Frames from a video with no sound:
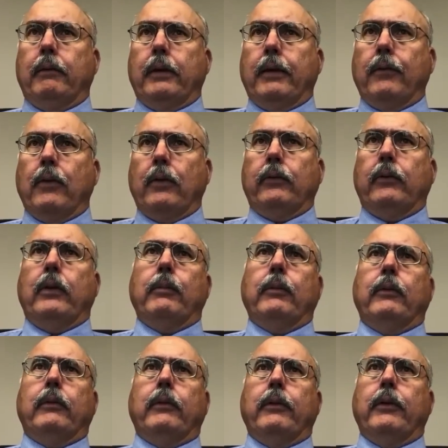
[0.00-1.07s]
They've also
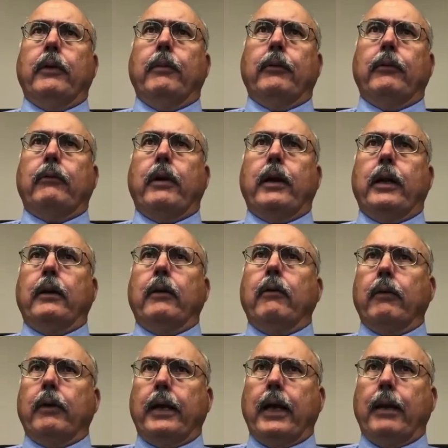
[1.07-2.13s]
dem they're demonstrating
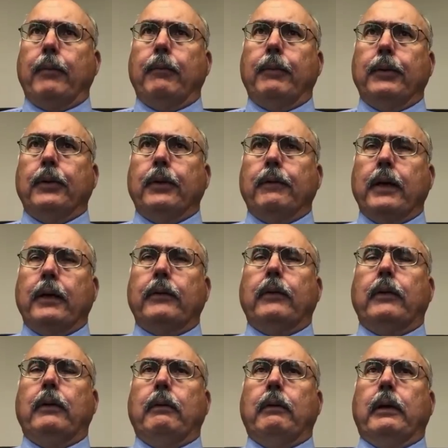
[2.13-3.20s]
their capability of
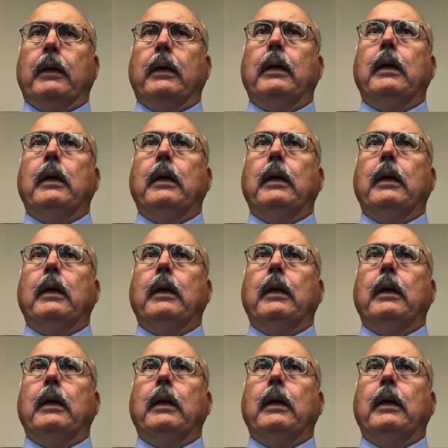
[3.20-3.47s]
executing,